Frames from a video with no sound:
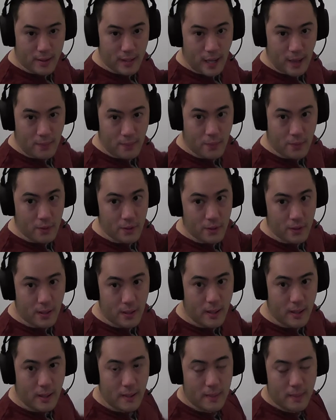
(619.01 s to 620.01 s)
upward
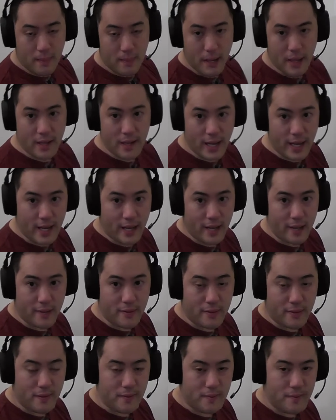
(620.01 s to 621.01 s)
by the negative.